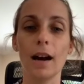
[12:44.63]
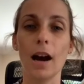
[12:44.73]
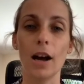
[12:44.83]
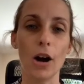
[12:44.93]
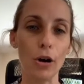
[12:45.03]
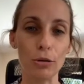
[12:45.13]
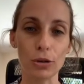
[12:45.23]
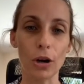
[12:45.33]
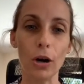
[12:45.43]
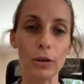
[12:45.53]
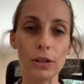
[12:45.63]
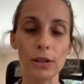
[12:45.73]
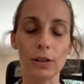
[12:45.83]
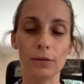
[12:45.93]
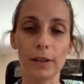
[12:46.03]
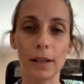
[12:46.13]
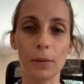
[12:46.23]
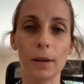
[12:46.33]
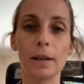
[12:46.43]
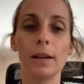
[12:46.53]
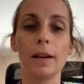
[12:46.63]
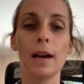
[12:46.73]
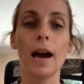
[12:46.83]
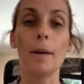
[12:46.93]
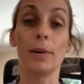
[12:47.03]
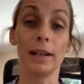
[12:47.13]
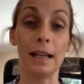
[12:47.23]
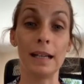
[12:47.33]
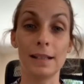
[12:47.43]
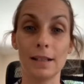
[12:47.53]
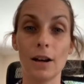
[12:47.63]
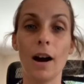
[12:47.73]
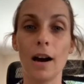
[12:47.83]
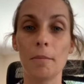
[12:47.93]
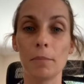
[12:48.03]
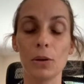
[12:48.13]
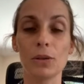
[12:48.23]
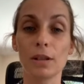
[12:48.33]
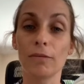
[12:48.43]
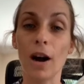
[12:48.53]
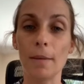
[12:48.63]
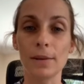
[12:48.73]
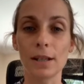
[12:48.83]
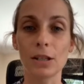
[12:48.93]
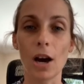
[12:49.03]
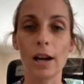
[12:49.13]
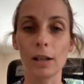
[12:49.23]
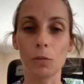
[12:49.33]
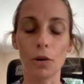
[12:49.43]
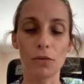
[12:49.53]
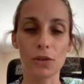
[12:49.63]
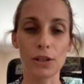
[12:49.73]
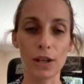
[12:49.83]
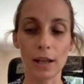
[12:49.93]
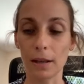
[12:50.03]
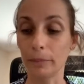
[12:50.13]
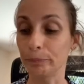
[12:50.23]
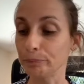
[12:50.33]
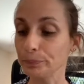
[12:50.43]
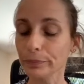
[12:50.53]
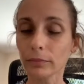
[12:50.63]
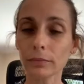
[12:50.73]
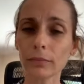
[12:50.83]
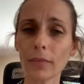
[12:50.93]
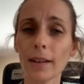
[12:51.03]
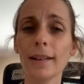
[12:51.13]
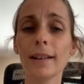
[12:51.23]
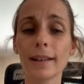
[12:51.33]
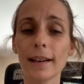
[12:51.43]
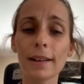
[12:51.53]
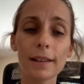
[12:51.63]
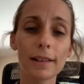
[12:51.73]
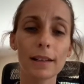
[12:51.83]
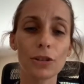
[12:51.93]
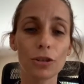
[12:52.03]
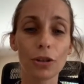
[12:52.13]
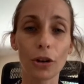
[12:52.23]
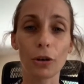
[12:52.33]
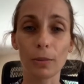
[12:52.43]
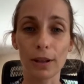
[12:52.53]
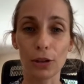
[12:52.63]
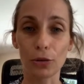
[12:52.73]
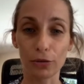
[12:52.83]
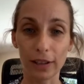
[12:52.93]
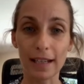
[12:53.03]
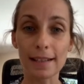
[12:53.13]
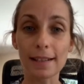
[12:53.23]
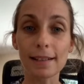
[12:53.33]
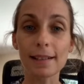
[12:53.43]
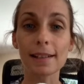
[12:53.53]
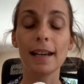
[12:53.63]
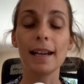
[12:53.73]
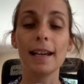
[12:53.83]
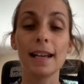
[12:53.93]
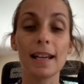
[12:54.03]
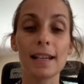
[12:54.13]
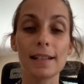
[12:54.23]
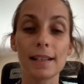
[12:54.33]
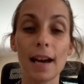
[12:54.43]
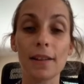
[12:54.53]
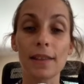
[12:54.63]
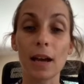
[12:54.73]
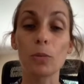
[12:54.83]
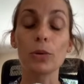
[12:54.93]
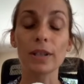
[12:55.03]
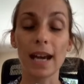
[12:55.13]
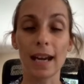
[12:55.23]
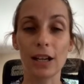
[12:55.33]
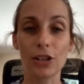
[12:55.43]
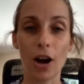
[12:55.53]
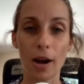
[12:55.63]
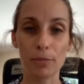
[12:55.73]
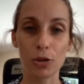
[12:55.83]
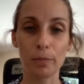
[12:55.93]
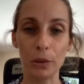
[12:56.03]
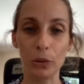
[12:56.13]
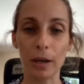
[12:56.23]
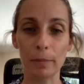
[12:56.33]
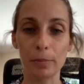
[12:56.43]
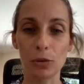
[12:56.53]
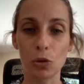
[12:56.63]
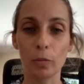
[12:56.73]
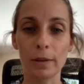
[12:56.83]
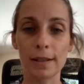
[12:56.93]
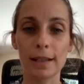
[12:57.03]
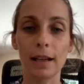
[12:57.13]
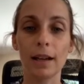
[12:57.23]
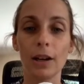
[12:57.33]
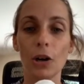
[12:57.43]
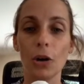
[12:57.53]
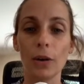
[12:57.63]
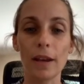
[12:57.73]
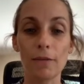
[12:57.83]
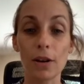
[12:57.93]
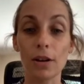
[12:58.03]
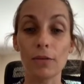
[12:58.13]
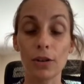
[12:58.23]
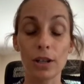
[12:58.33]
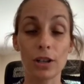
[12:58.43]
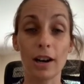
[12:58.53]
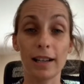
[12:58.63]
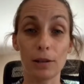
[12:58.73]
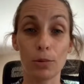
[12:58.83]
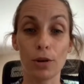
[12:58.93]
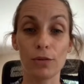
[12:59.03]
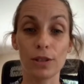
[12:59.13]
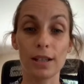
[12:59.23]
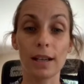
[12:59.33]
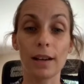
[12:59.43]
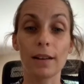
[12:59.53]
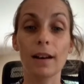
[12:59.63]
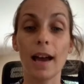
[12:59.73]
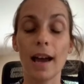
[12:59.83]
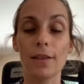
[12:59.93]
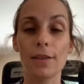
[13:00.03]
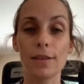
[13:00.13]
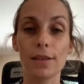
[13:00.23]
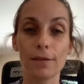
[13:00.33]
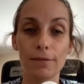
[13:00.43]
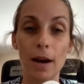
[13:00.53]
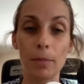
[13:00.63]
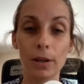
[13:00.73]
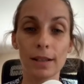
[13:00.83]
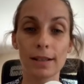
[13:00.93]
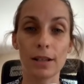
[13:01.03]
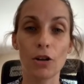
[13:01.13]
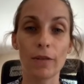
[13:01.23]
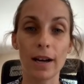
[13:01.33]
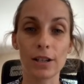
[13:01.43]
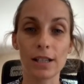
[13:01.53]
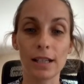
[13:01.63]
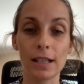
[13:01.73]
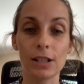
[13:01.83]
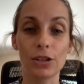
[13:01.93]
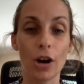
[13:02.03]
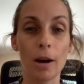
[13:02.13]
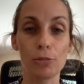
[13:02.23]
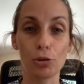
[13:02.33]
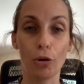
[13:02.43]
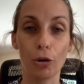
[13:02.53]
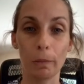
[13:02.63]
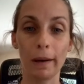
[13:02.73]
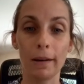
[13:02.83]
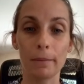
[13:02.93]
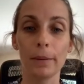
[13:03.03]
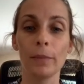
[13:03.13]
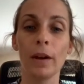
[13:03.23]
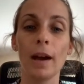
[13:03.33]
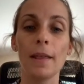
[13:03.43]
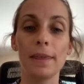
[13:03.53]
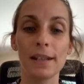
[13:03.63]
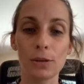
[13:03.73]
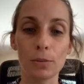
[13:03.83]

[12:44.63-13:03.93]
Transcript: holds a lot of liquid but needs time because the fibers are tightly woven together. The other thing to note with your fleeces is that they will take time to build up absorbency. They're very, very tightly woven together, and the fabric itself actually needs time to open up. This will